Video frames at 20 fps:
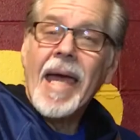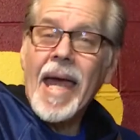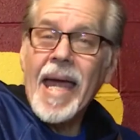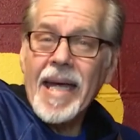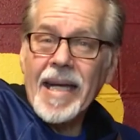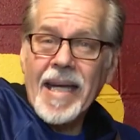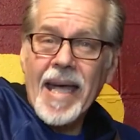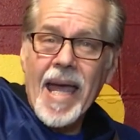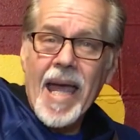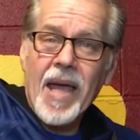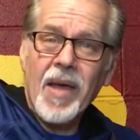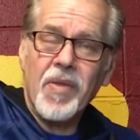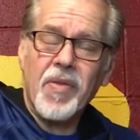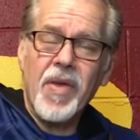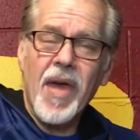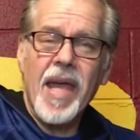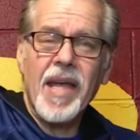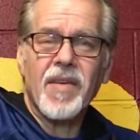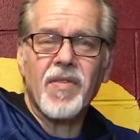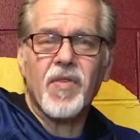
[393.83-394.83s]
Hey gang,
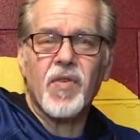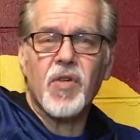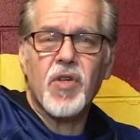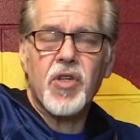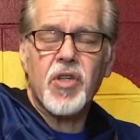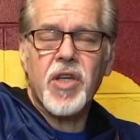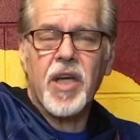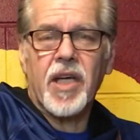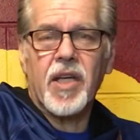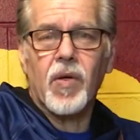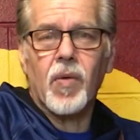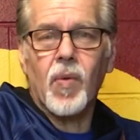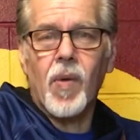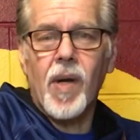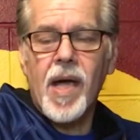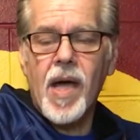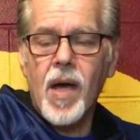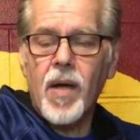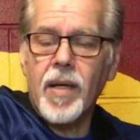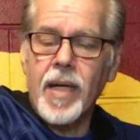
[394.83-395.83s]
thanks for sticking
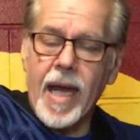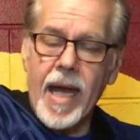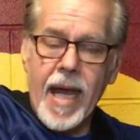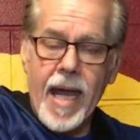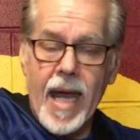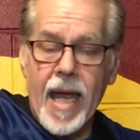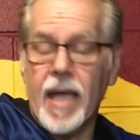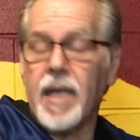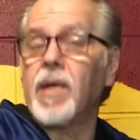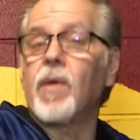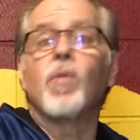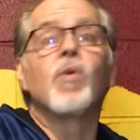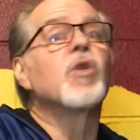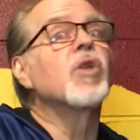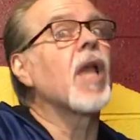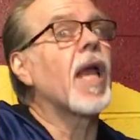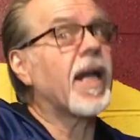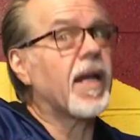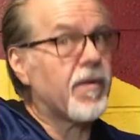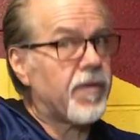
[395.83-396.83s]
around, and it was
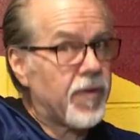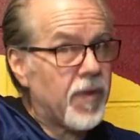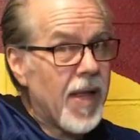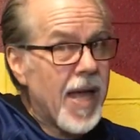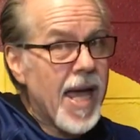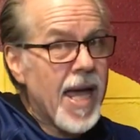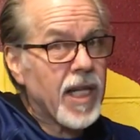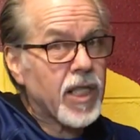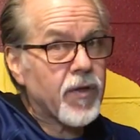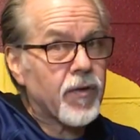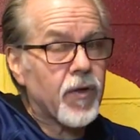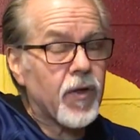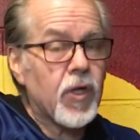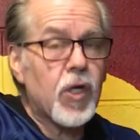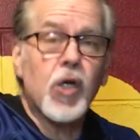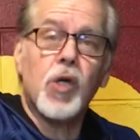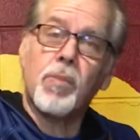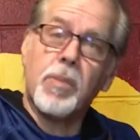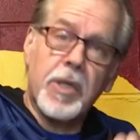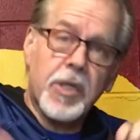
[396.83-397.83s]
like a flash for
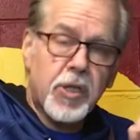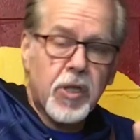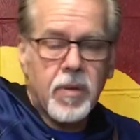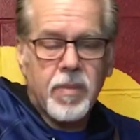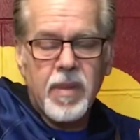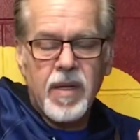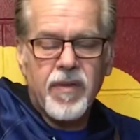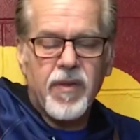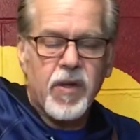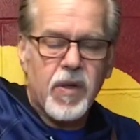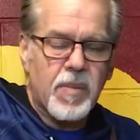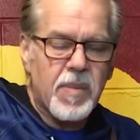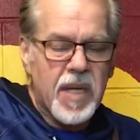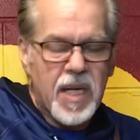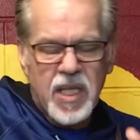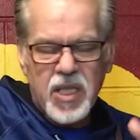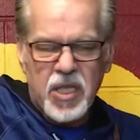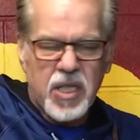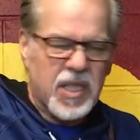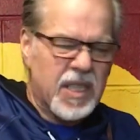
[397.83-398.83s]
you, but it took me a few
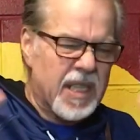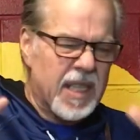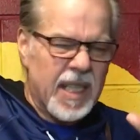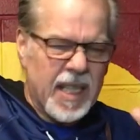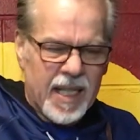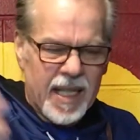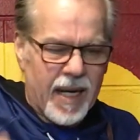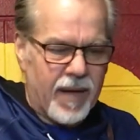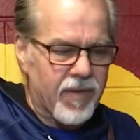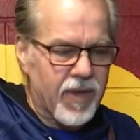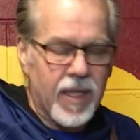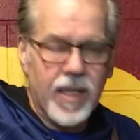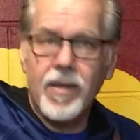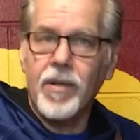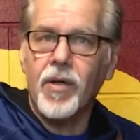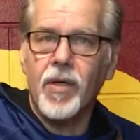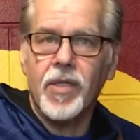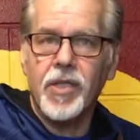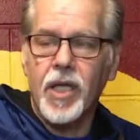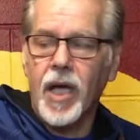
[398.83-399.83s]
minutes just to get everything
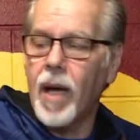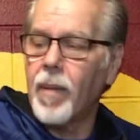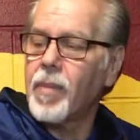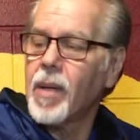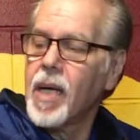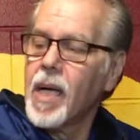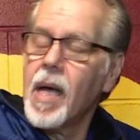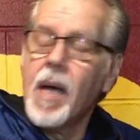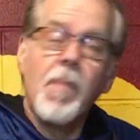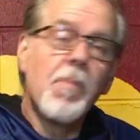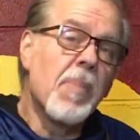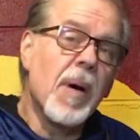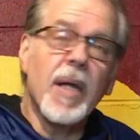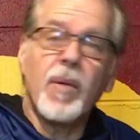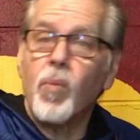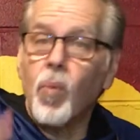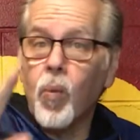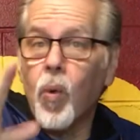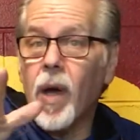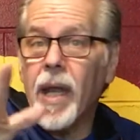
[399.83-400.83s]
hooked up.
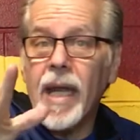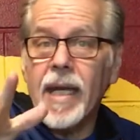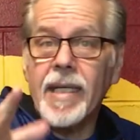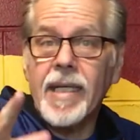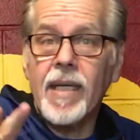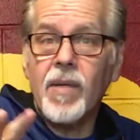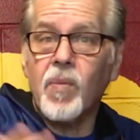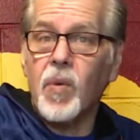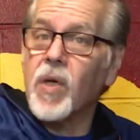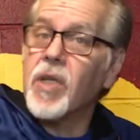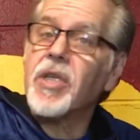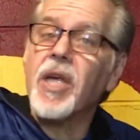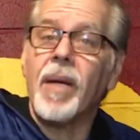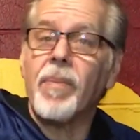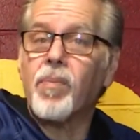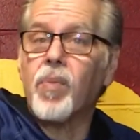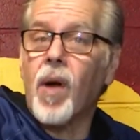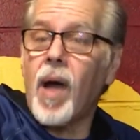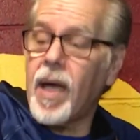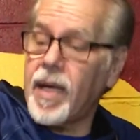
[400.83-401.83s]
But what I did was I
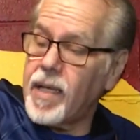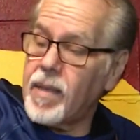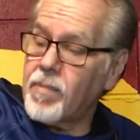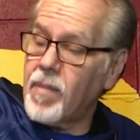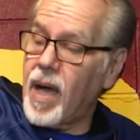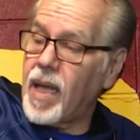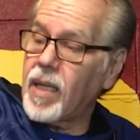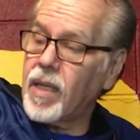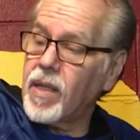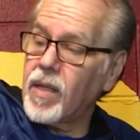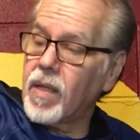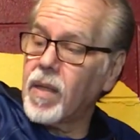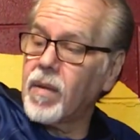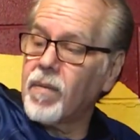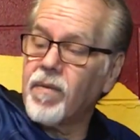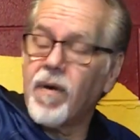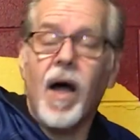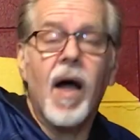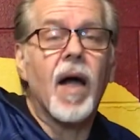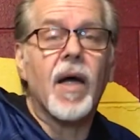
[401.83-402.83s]
brought in my little
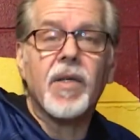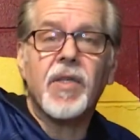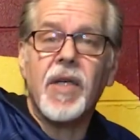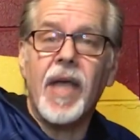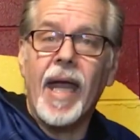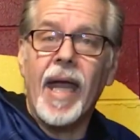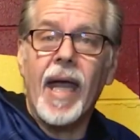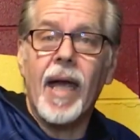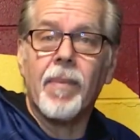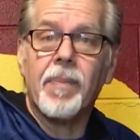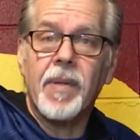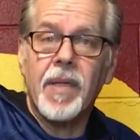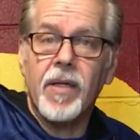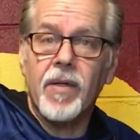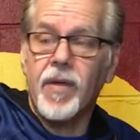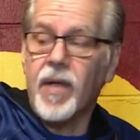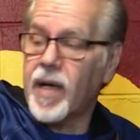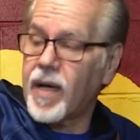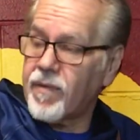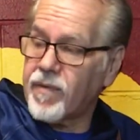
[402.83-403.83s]
Vox amp here
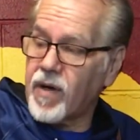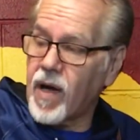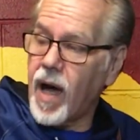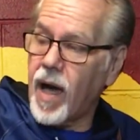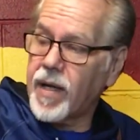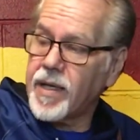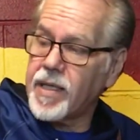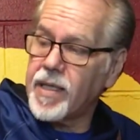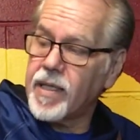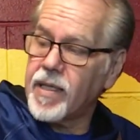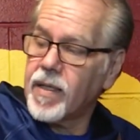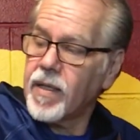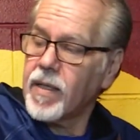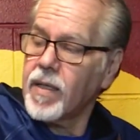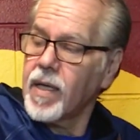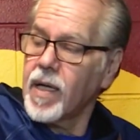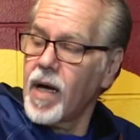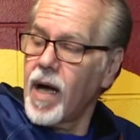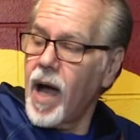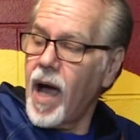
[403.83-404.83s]
that I've got here,
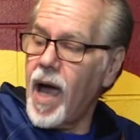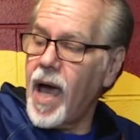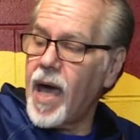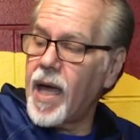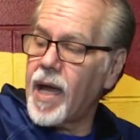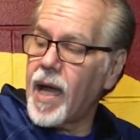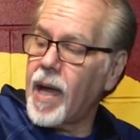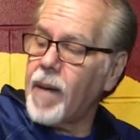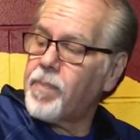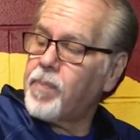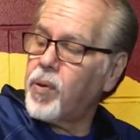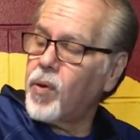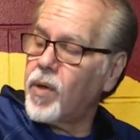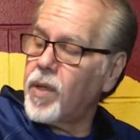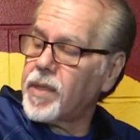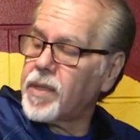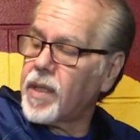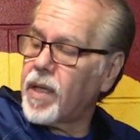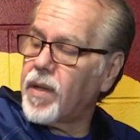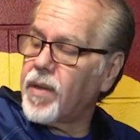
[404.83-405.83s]
and I
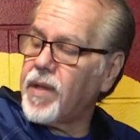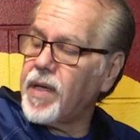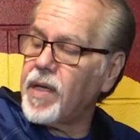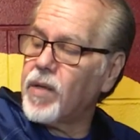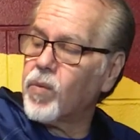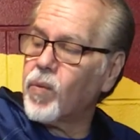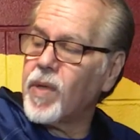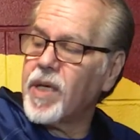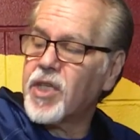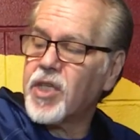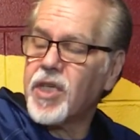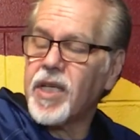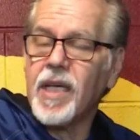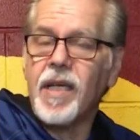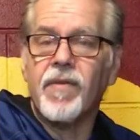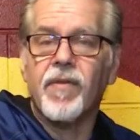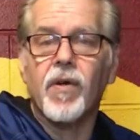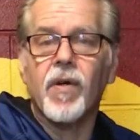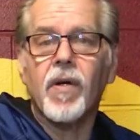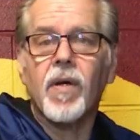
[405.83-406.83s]
put the
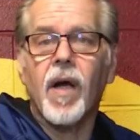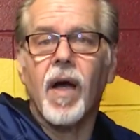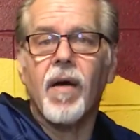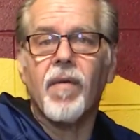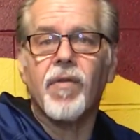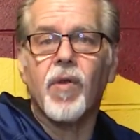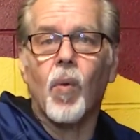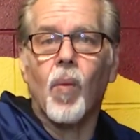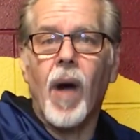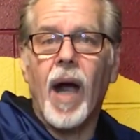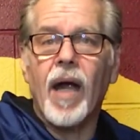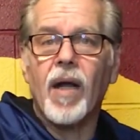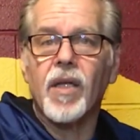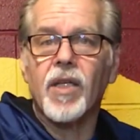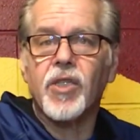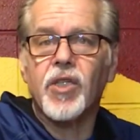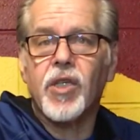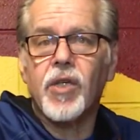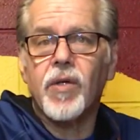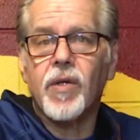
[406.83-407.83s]
receiver of the
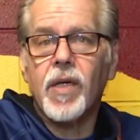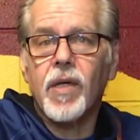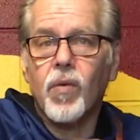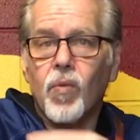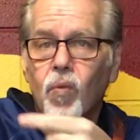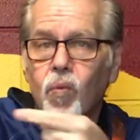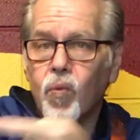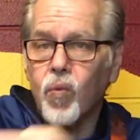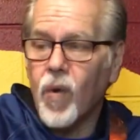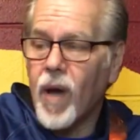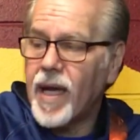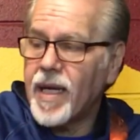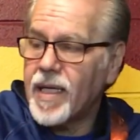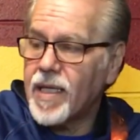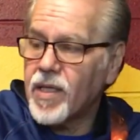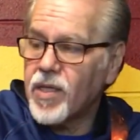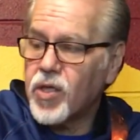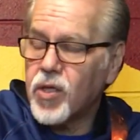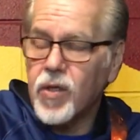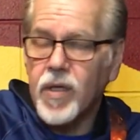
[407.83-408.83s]
wireless unit right
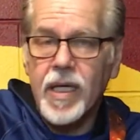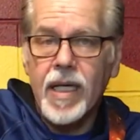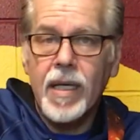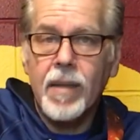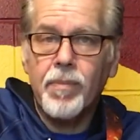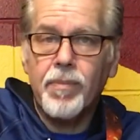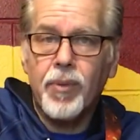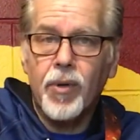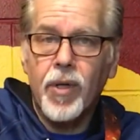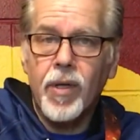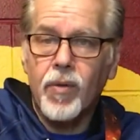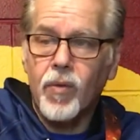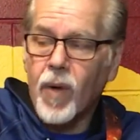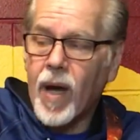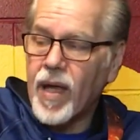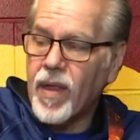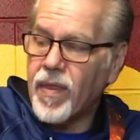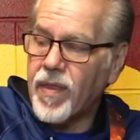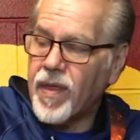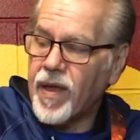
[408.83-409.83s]
into the input
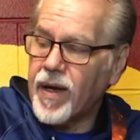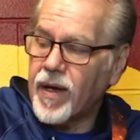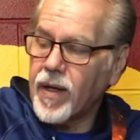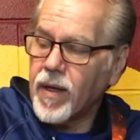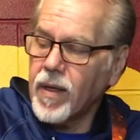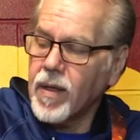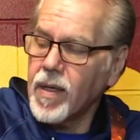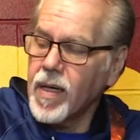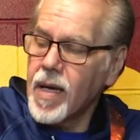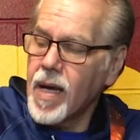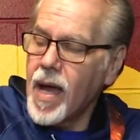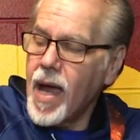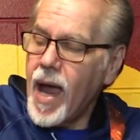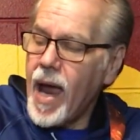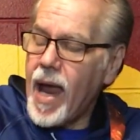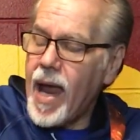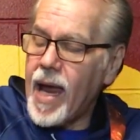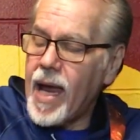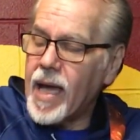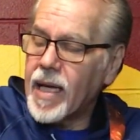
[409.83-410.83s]
right there,
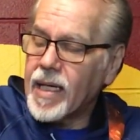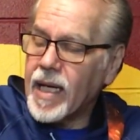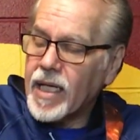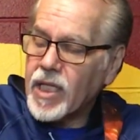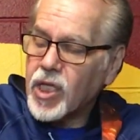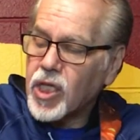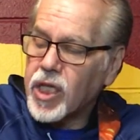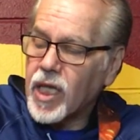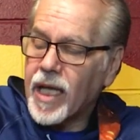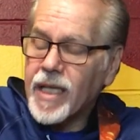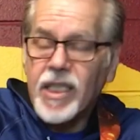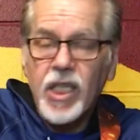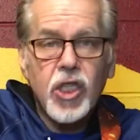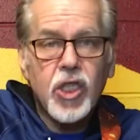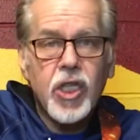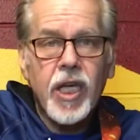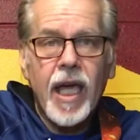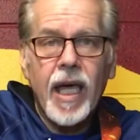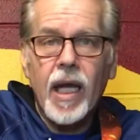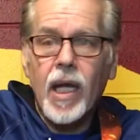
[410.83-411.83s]
and I selected
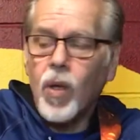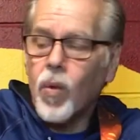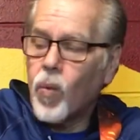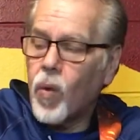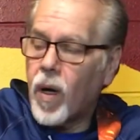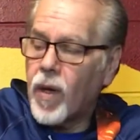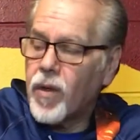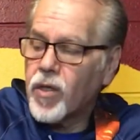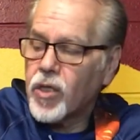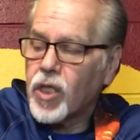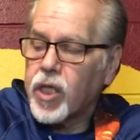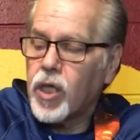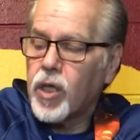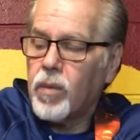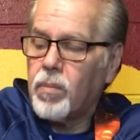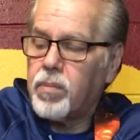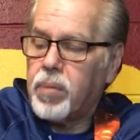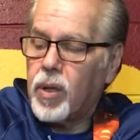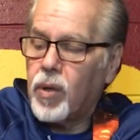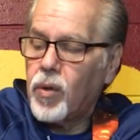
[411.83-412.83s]
channel 1. There's a little
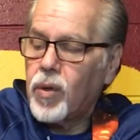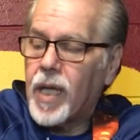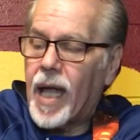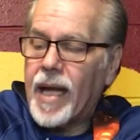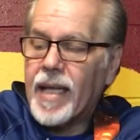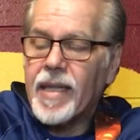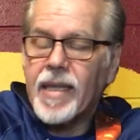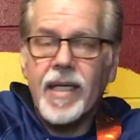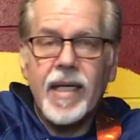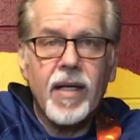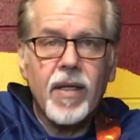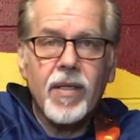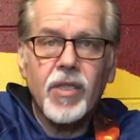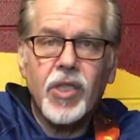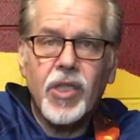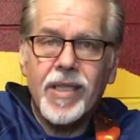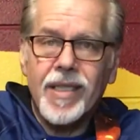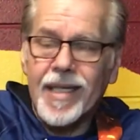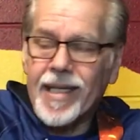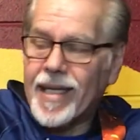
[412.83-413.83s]
blue light there,
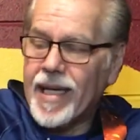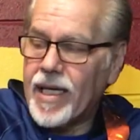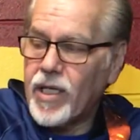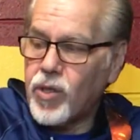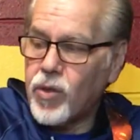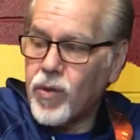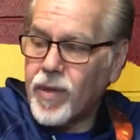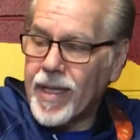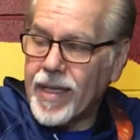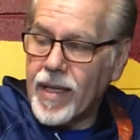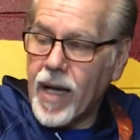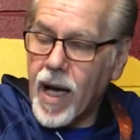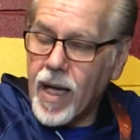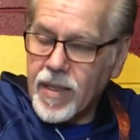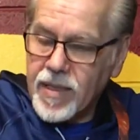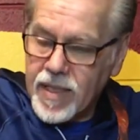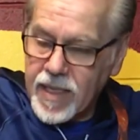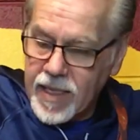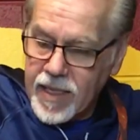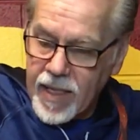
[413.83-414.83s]
just in case you cannot
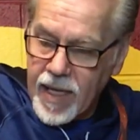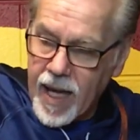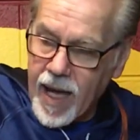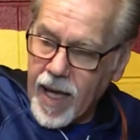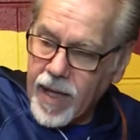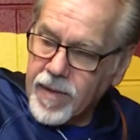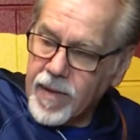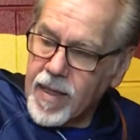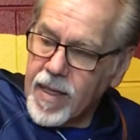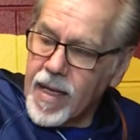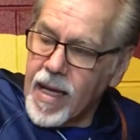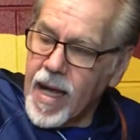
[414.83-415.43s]
see that.